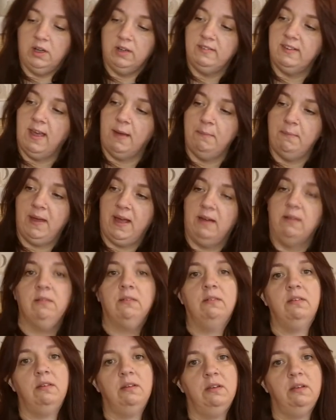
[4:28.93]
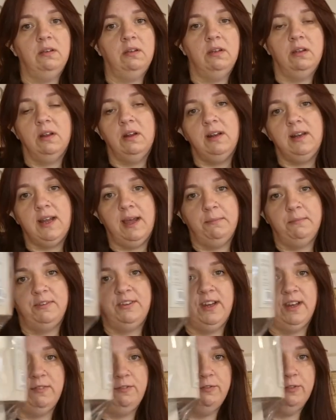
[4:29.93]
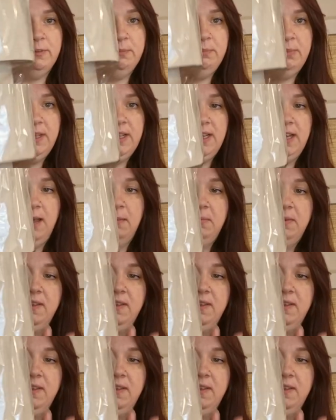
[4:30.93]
£10 lampshade from B&M.